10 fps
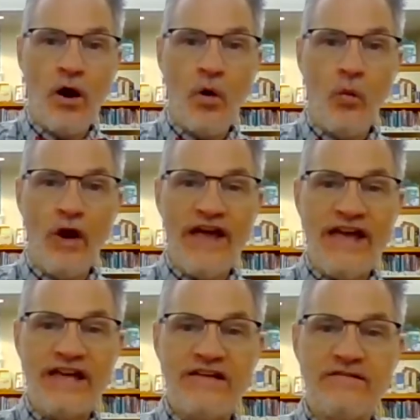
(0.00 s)
A
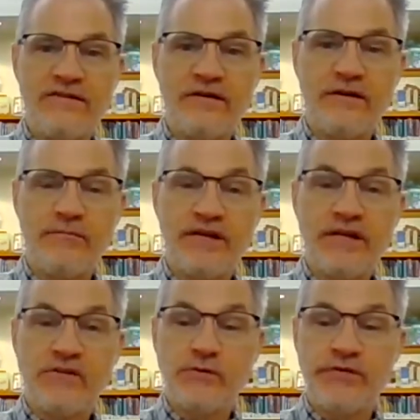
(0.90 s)
wave
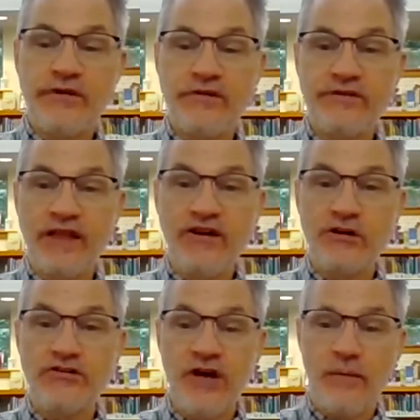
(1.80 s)
begins with the
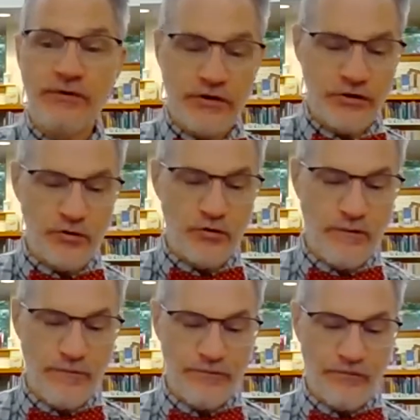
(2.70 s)
letter W.